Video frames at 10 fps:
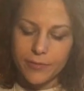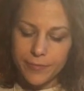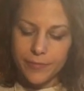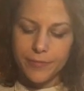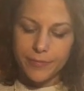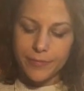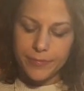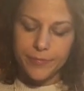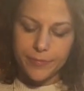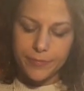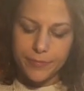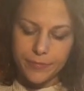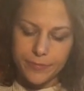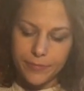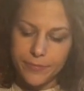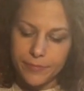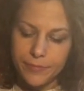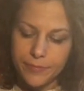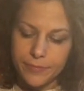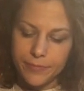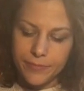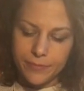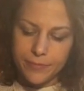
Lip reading: [no speech]